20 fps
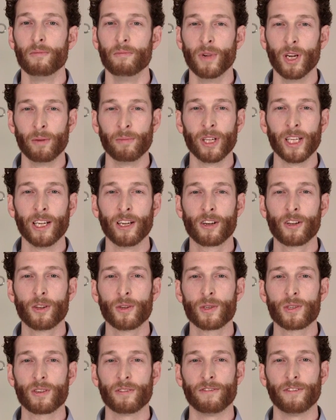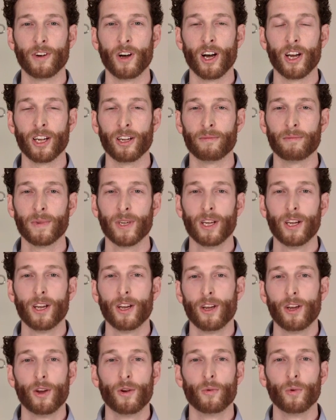Minimally occlusive volume
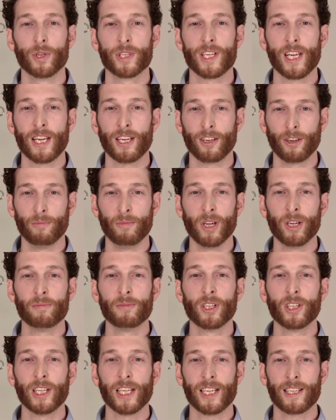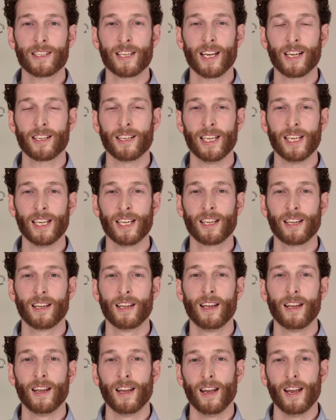will take your minimal leak technique
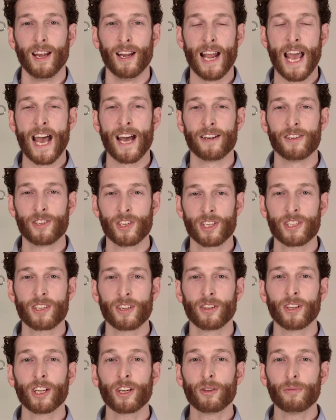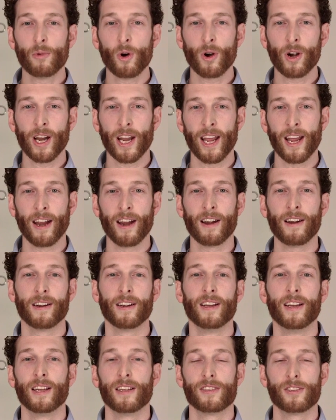and add just a little more air
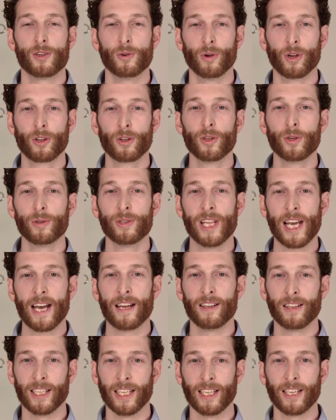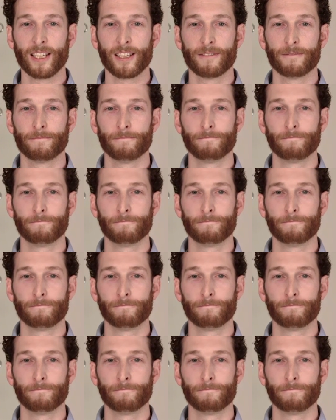to occlude that leak.